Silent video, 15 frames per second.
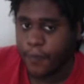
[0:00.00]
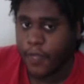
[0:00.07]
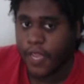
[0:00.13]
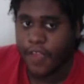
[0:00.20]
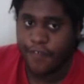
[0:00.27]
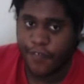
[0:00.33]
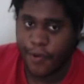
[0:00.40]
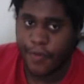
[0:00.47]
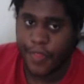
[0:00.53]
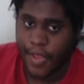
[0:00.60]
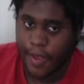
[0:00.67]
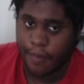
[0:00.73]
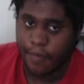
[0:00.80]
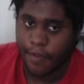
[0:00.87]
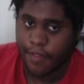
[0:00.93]
if you're
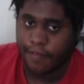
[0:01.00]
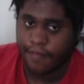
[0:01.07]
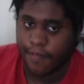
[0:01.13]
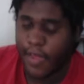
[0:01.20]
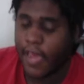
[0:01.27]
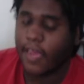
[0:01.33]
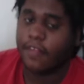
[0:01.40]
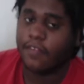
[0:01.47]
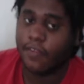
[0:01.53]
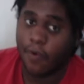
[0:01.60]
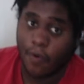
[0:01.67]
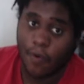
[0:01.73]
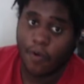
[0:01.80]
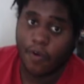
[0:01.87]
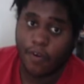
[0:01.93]
that really fast.
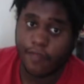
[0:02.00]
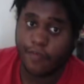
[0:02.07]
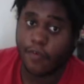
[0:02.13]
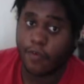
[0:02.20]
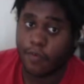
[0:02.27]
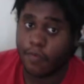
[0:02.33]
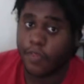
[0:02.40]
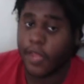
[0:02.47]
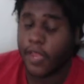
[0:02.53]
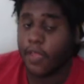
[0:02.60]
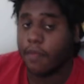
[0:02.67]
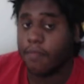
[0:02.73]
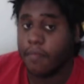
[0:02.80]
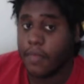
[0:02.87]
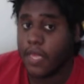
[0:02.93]
Or if you're like
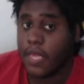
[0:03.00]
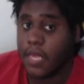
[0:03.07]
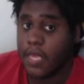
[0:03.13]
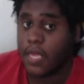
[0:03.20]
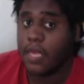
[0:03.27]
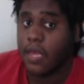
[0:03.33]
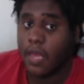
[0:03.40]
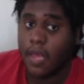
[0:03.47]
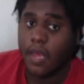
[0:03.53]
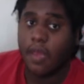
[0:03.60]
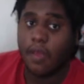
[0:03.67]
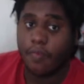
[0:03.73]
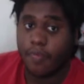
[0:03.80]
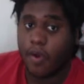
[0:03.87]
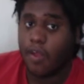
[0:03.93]
me,
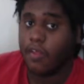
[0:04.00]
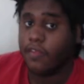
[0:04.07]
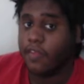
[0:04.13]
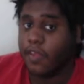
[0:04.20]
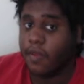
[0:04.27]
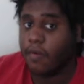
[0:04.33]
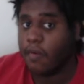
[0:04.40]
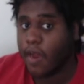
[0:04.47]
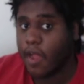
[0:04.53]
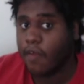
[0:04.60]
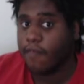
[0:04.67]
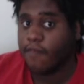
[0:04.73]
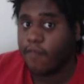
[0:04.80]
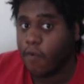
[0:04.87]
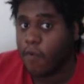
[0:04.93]
it'd probably take
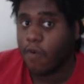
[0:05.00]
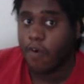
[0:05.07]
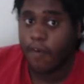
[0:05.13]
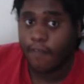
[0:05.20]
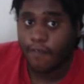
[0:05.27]
around 4 or